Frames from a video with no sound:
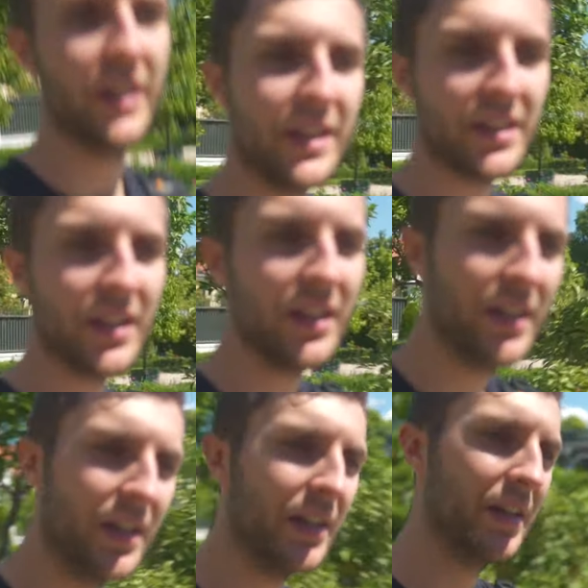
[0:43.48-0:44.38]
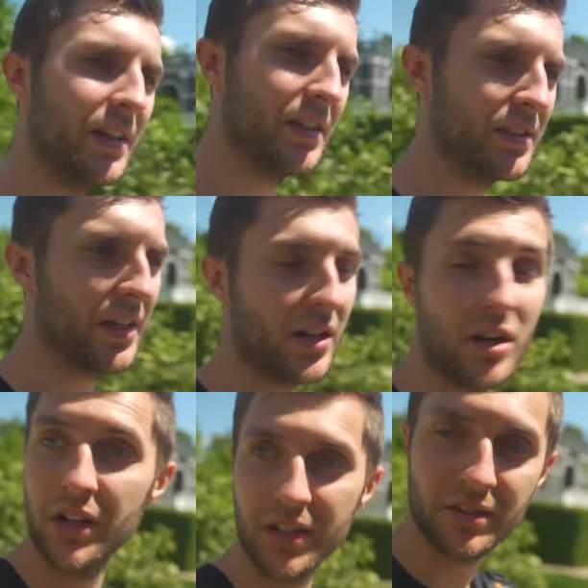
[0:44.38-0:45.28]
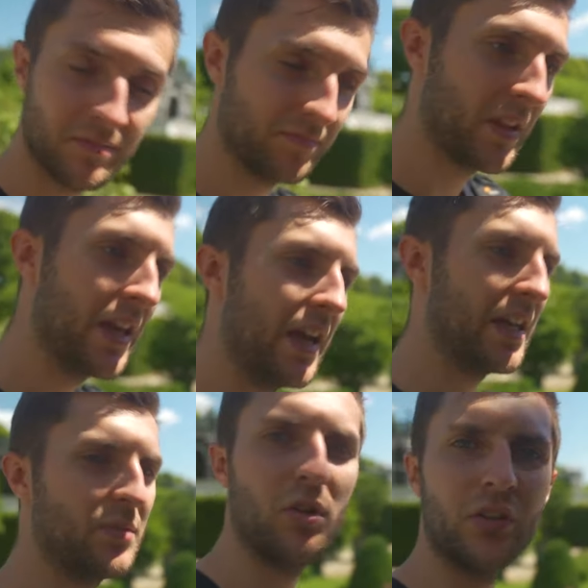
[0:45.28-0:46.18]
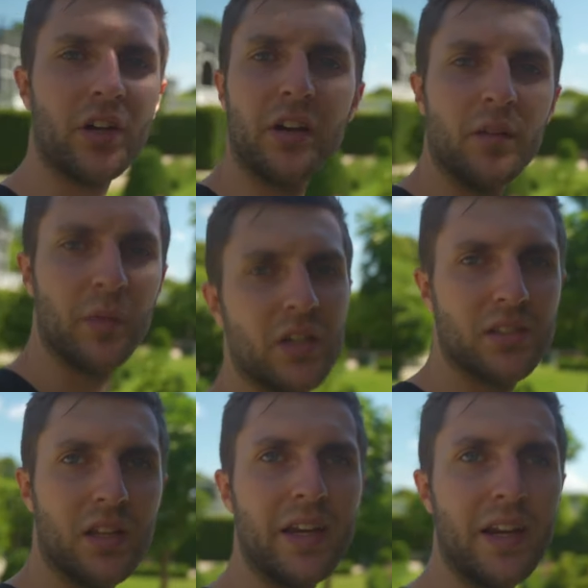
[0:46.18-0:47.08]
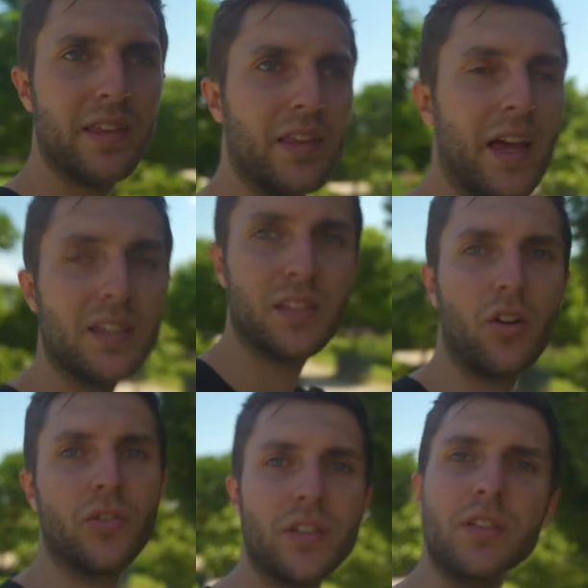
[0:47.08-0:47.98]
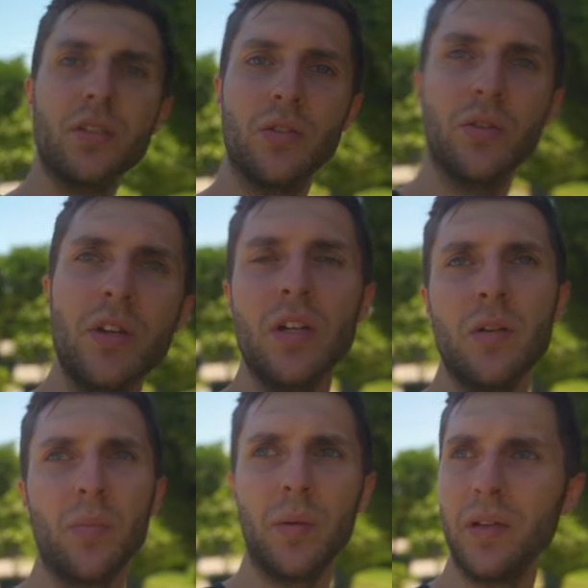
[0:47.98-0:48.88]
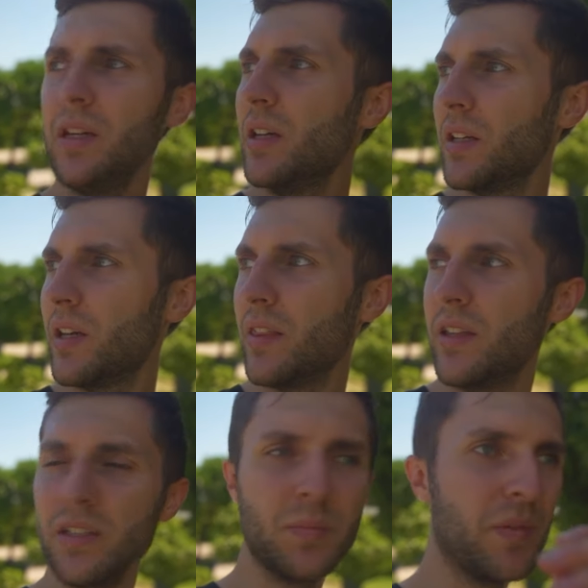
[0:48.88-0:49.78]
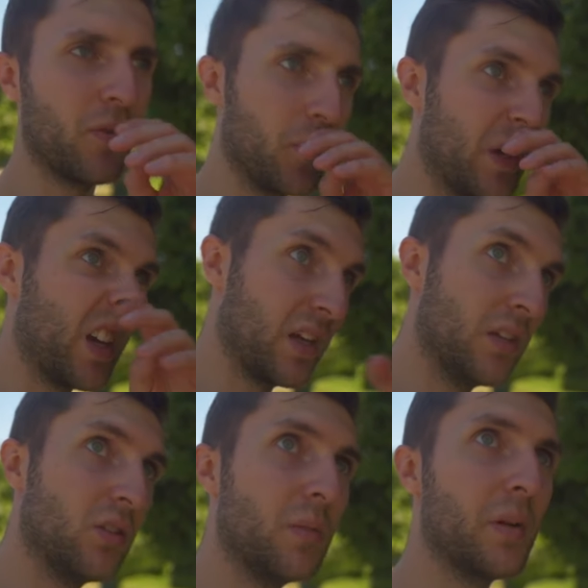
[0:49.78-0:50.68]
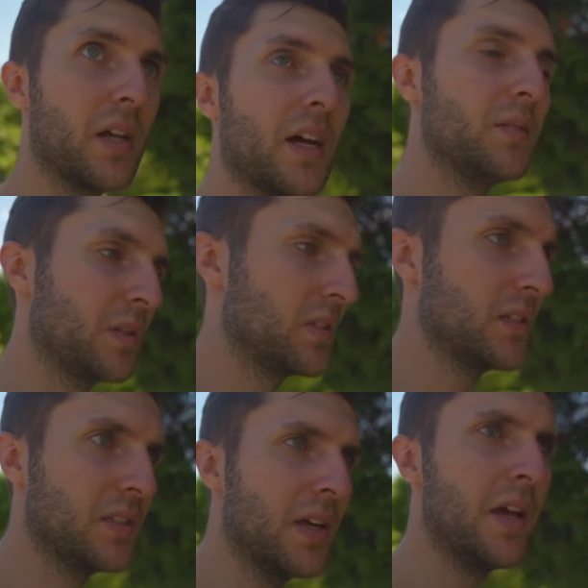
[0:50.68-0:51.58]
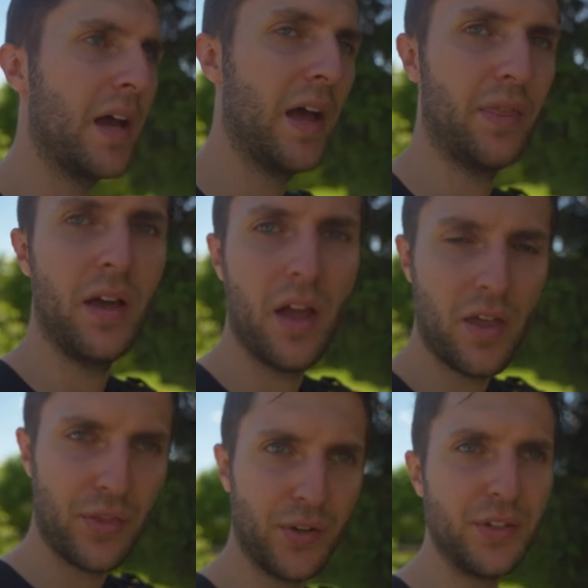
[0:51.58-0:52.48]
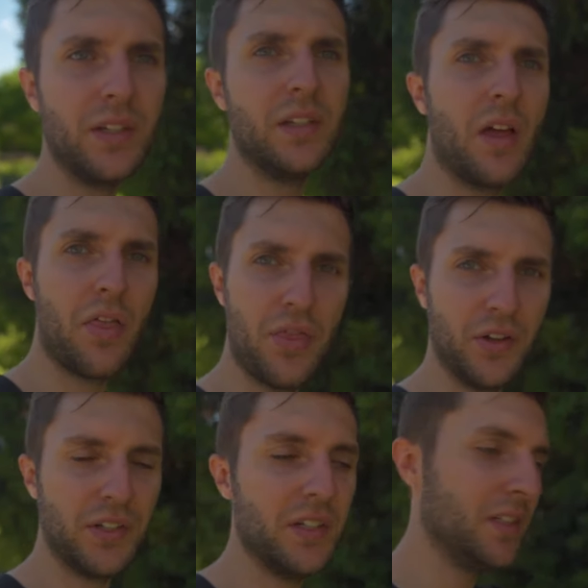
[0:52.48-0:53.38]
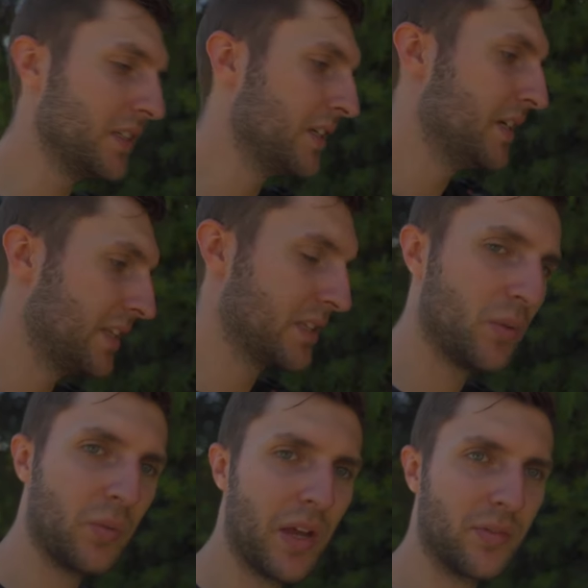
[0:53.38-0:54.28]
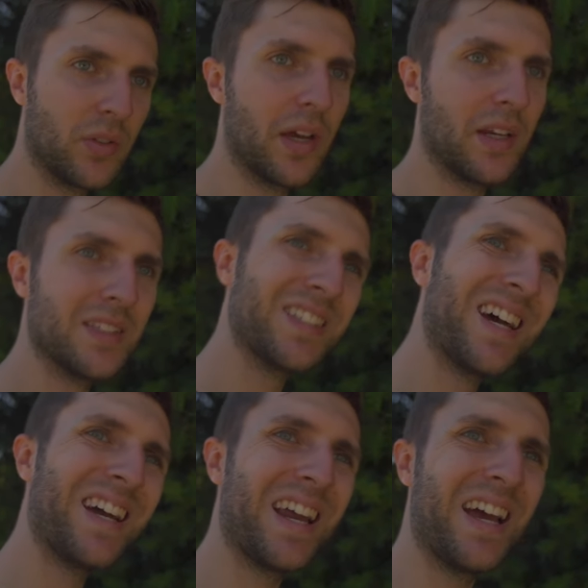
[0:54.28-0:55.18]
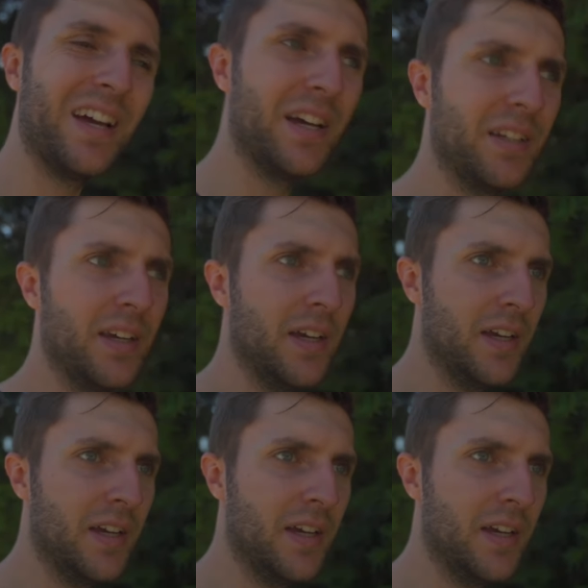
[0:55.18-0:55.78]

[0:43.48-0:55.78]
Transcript: in is a garden. A smaller garden, because the lady at the desk told us to probably get this before we get into the palace, because it's at 13:13. That's when we have to get inside, and